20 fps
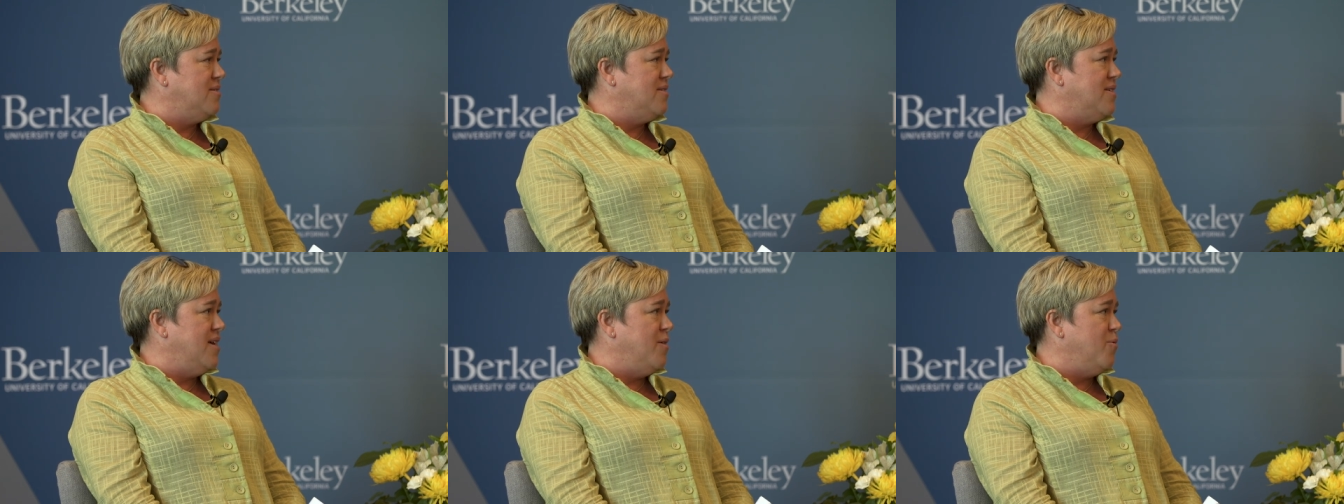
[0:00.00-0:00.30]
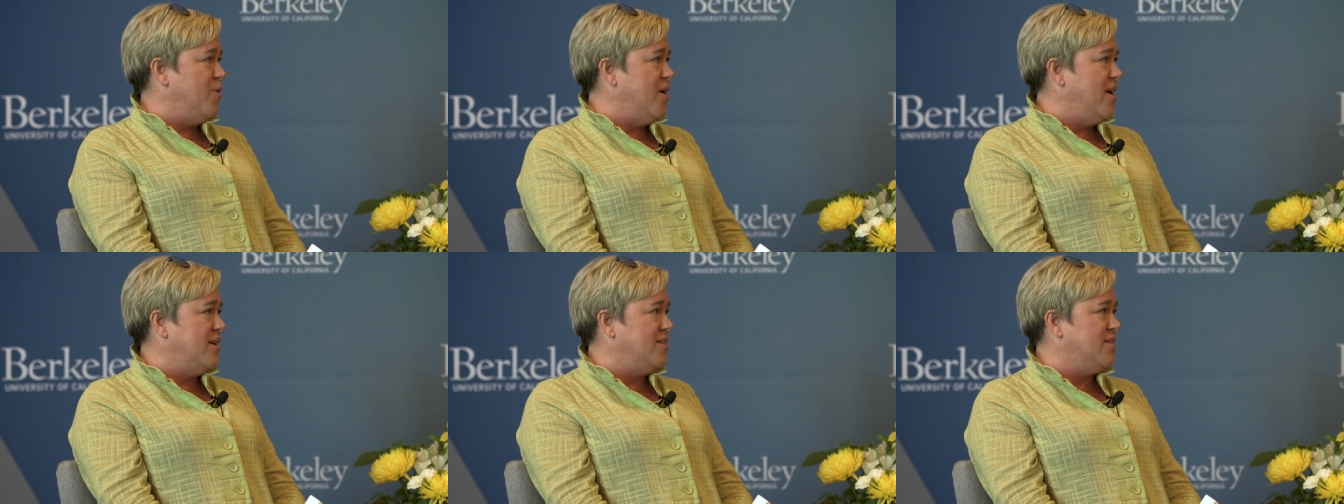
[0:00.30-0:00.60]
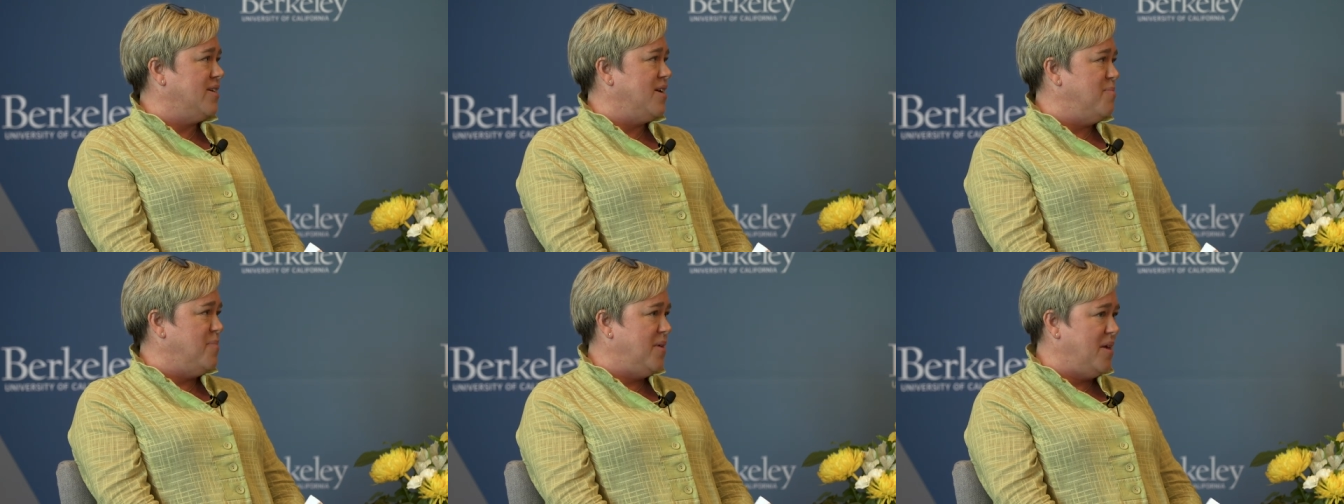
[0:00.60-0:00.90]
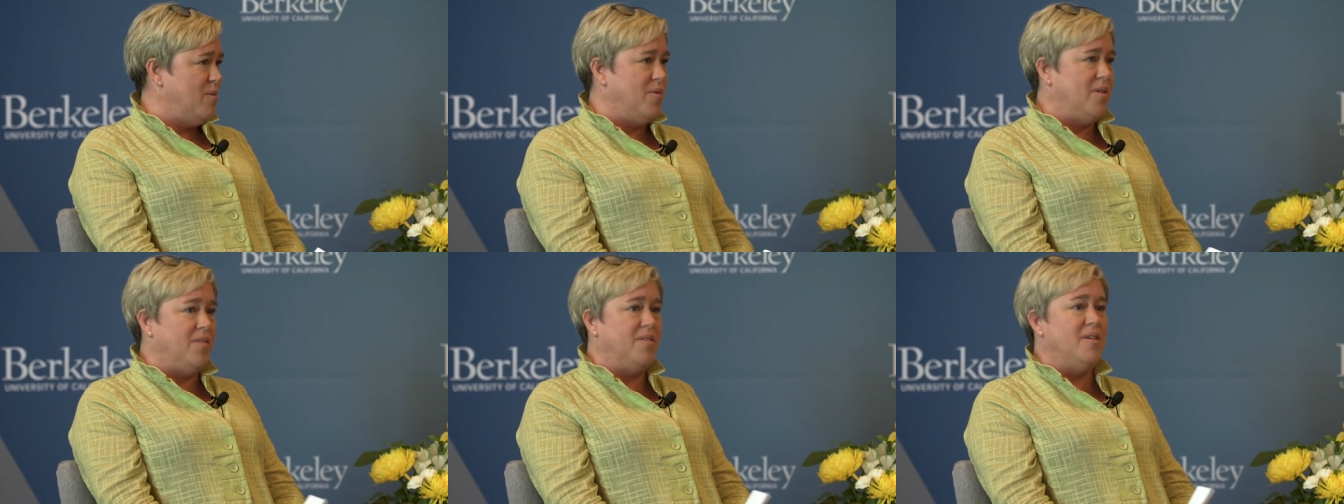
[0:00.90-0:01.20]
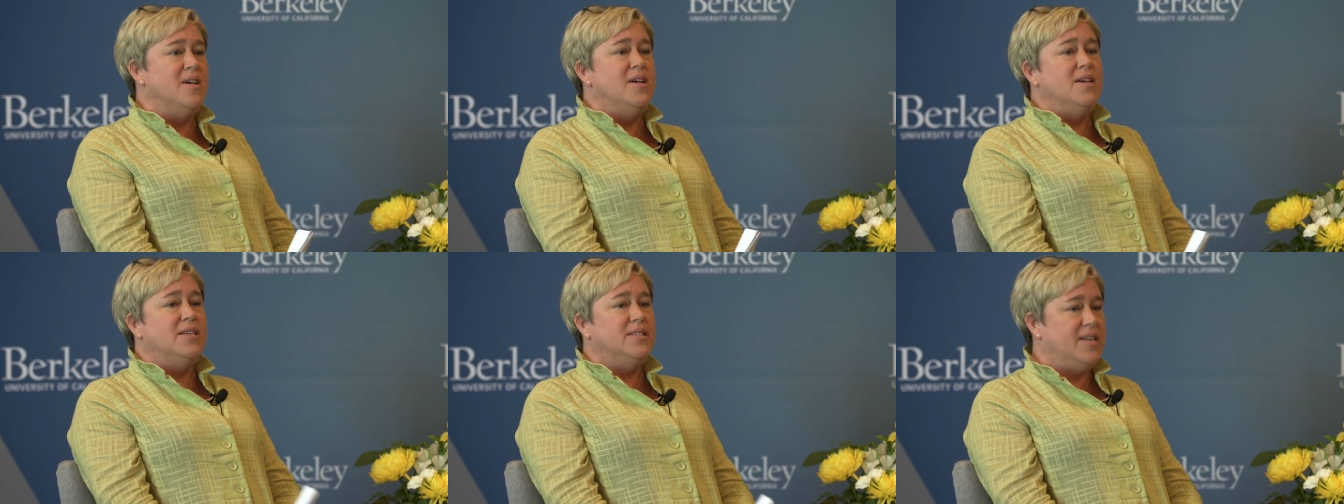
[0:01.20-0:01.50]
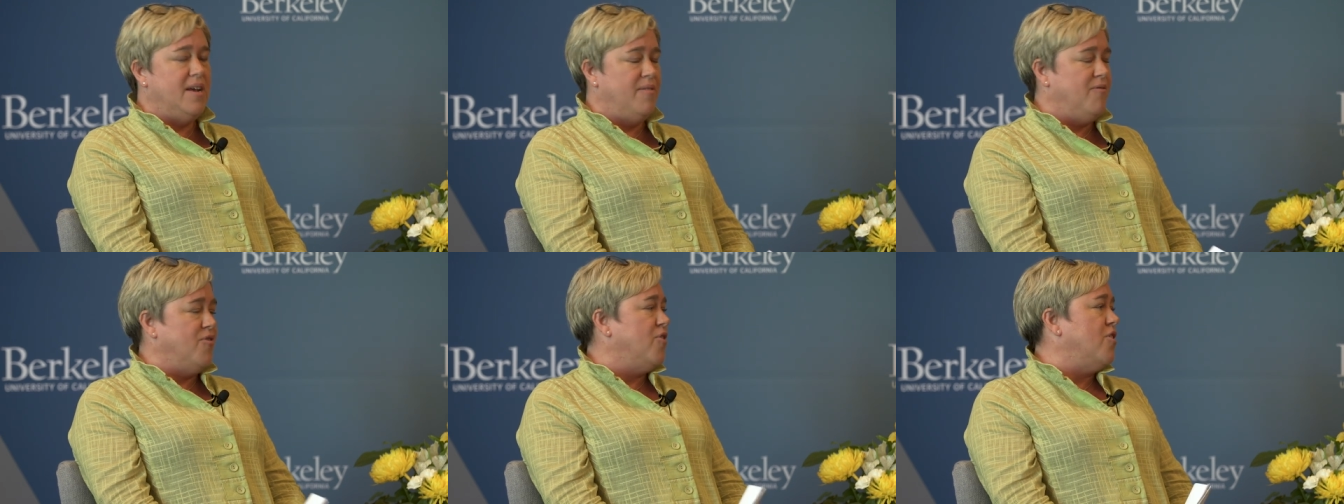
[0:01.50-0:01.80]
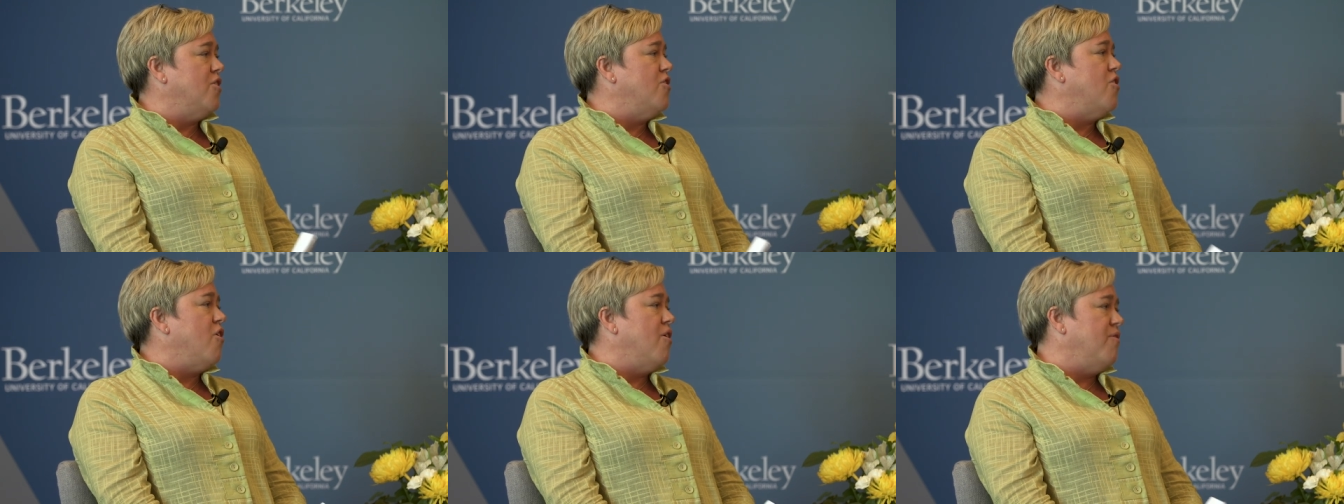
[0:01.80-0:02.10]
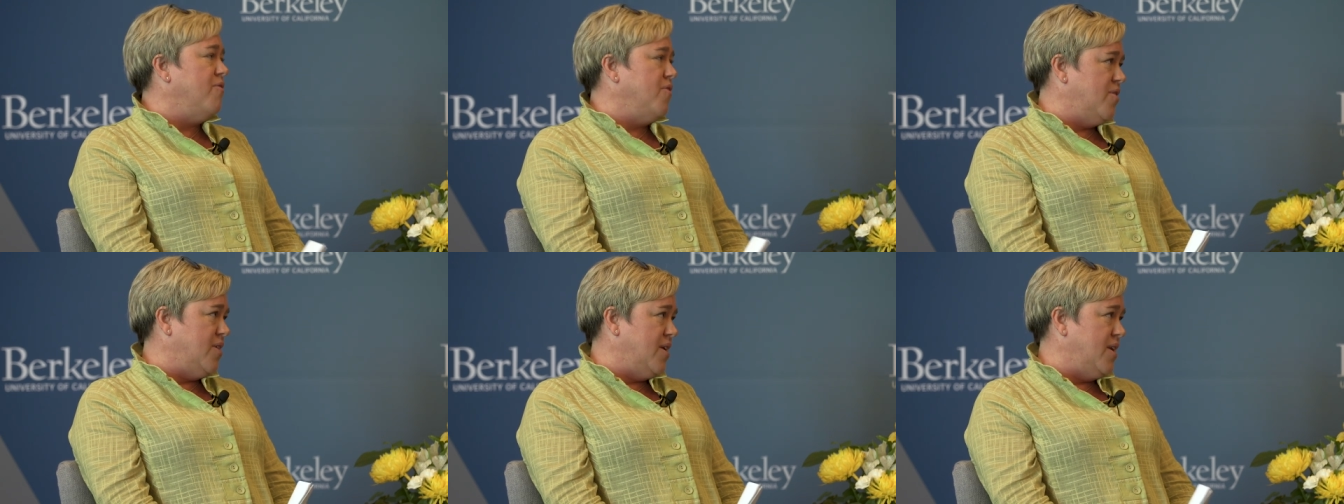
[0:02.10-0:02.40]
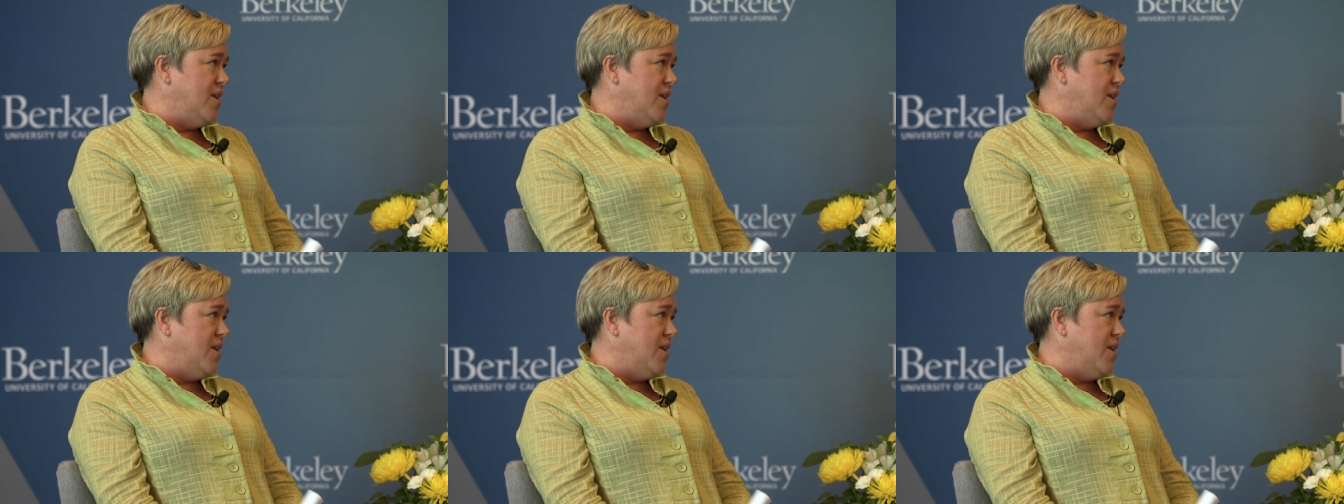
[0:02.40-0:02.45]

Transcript: saying we had to compete with Stanford and Harvard,